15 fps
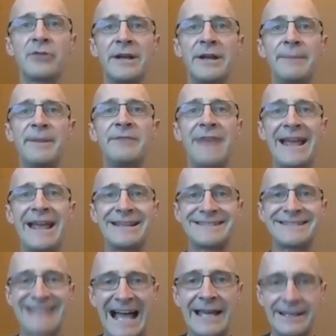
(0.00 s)
a bit of
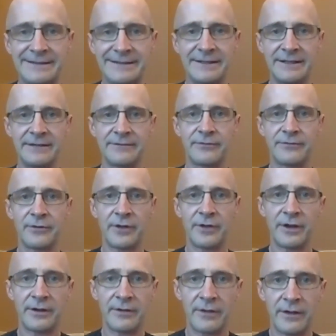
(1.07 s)
anxiety for
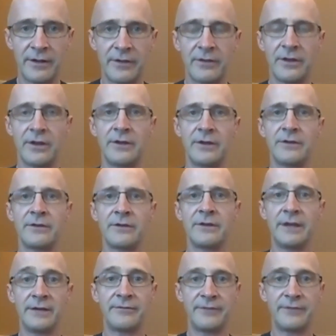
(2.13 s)
the
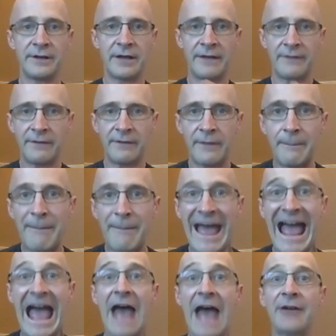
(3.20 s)
infant. And the
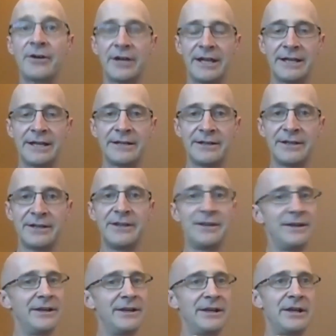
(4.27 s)
patterning
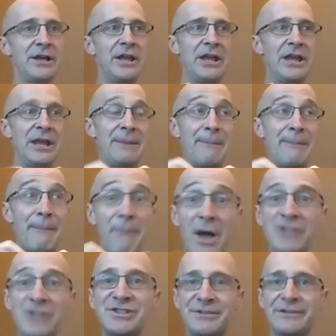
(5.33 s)
in
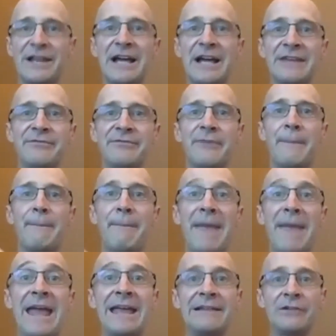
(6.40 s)
much of life
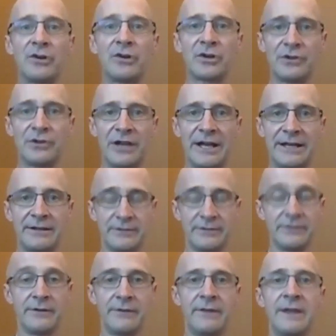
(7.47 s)
may look like
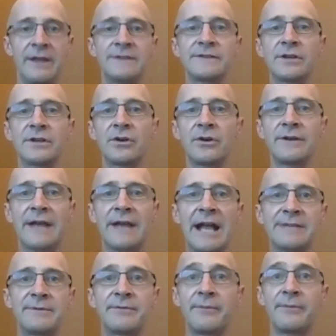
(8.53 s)
the insecure
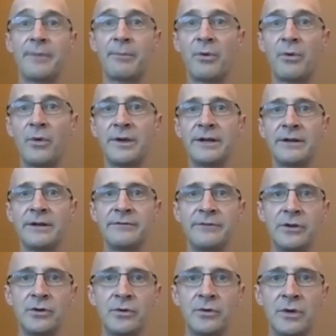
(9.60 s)
attachment from the point of
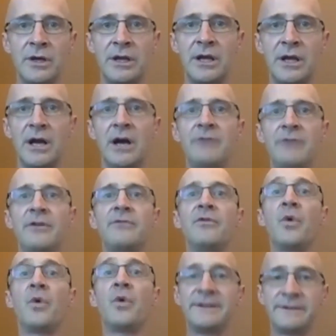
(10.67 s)
view of
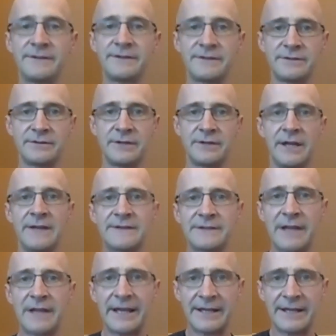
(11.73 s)
avoidance. It's
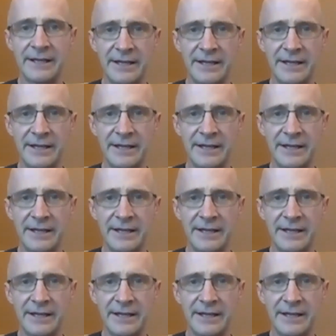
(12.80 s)
like